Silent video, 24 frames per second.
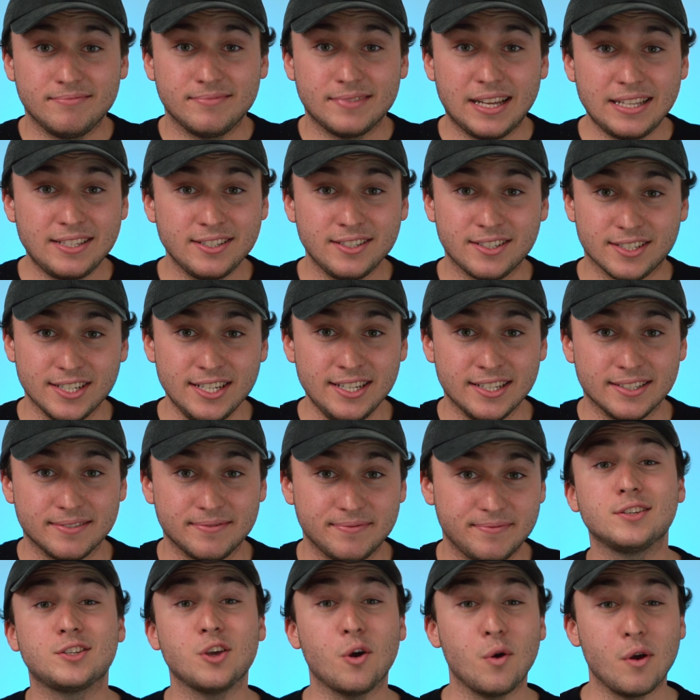That's legit.
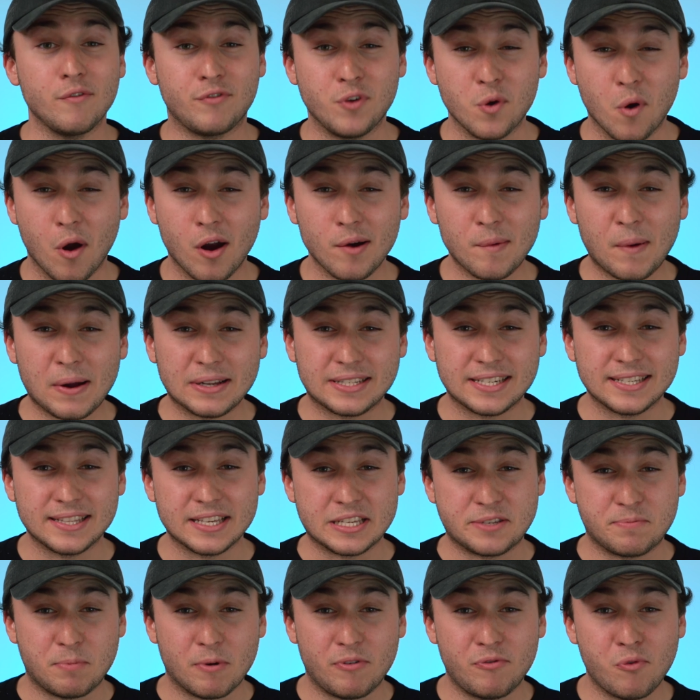So if you are watching
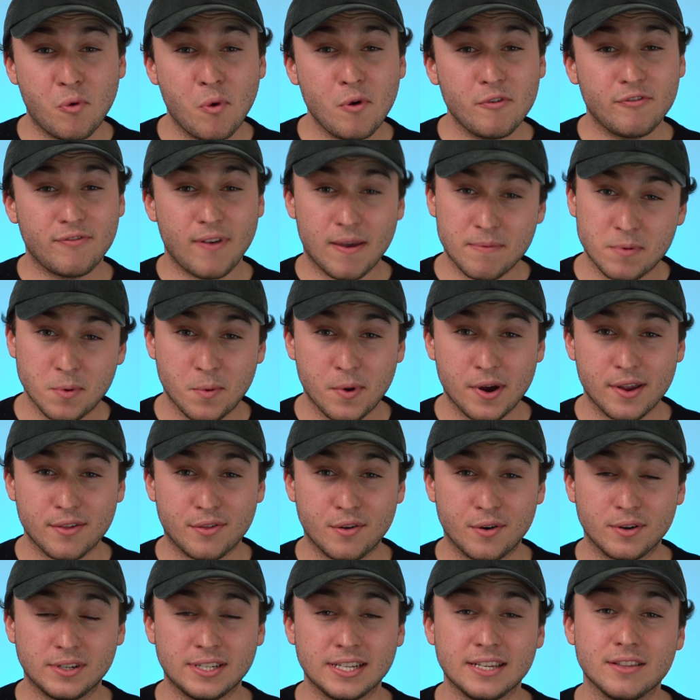this before February
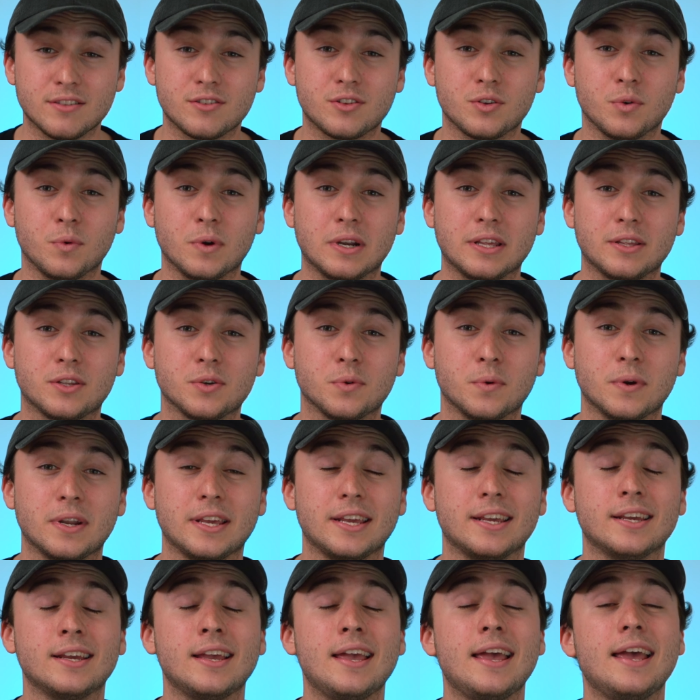13th,
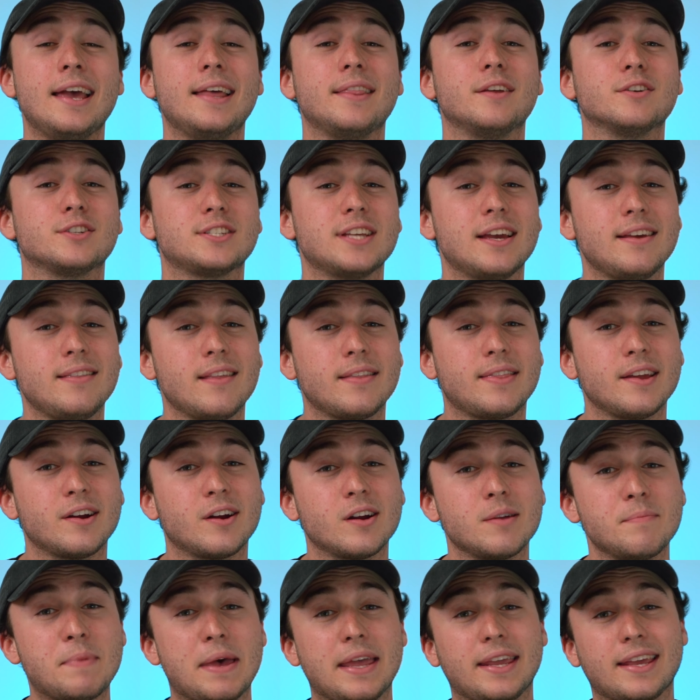2020, they're saying that they're
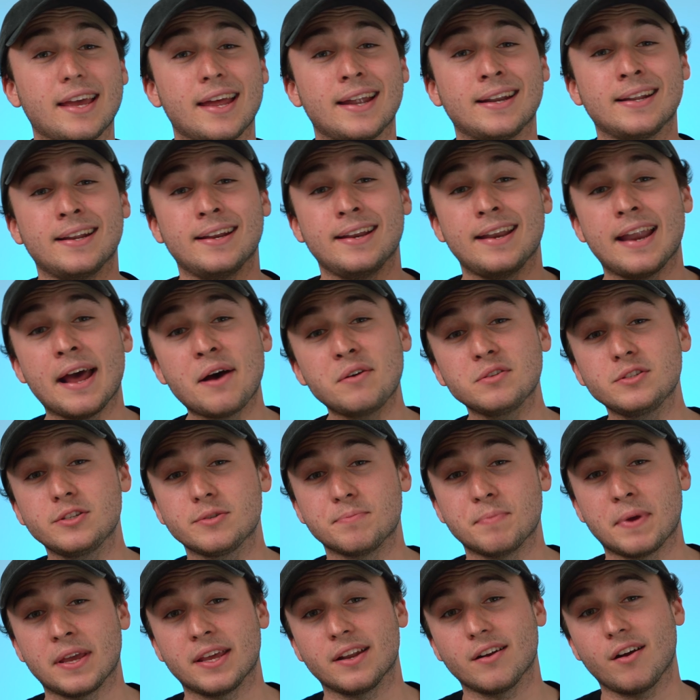gonna make an
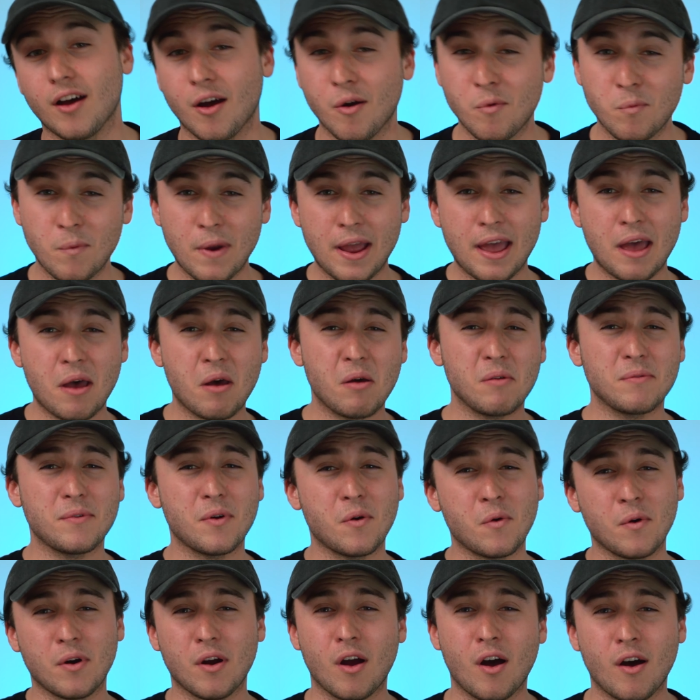announcement around
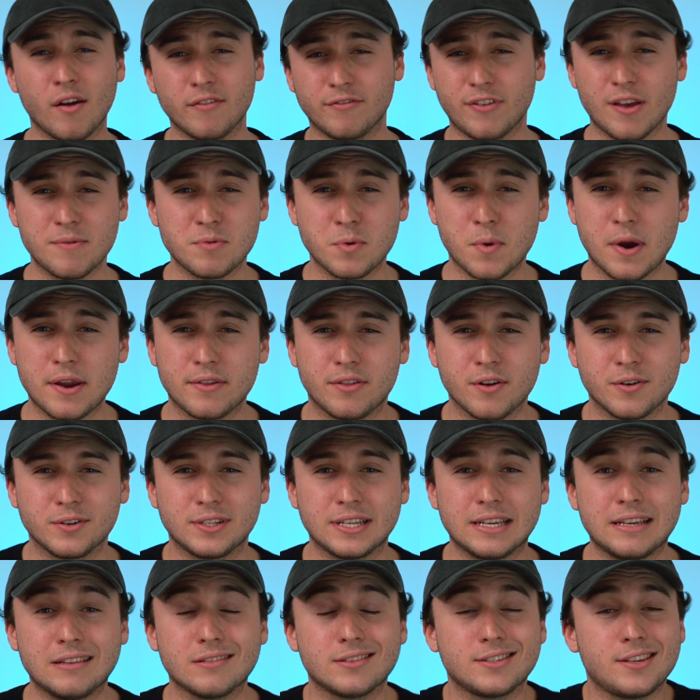or on February
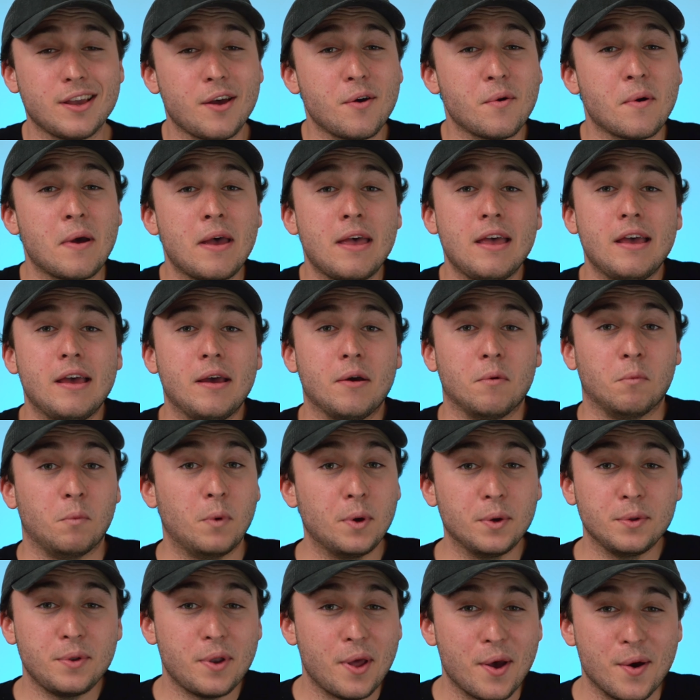13th, so
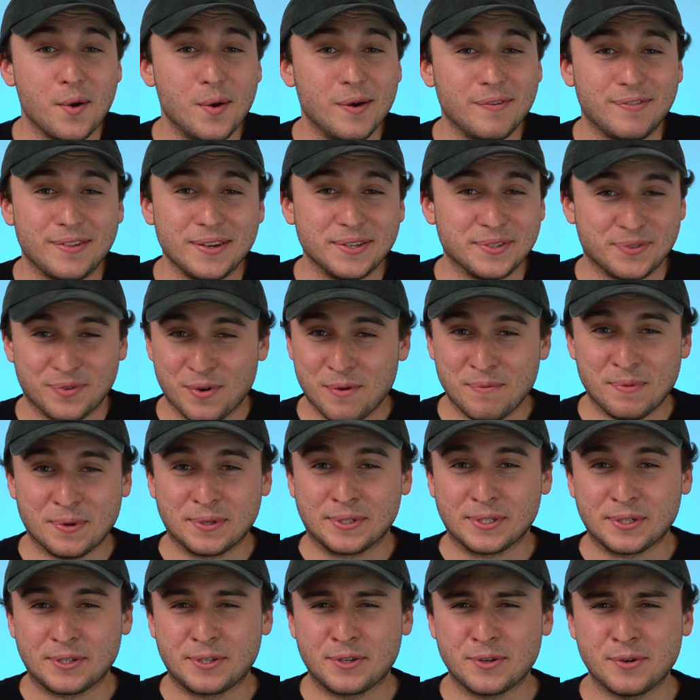we'll know if these
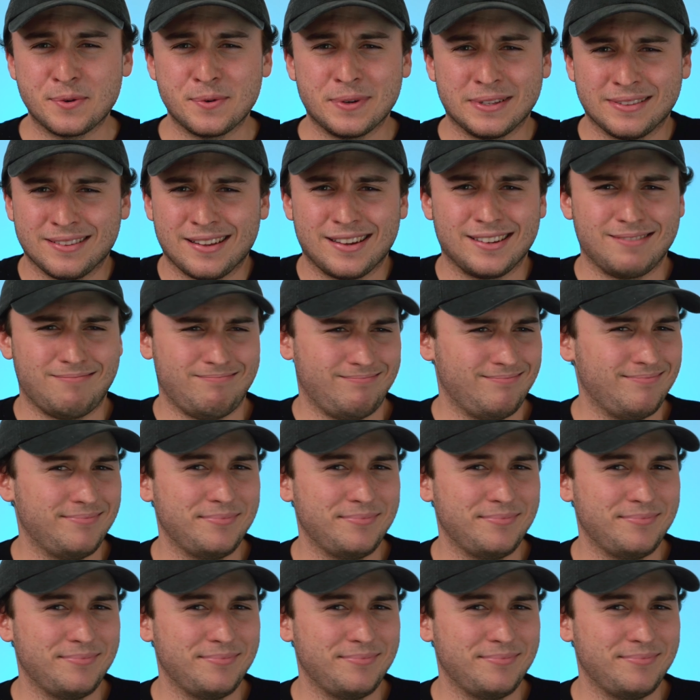rumors are true in like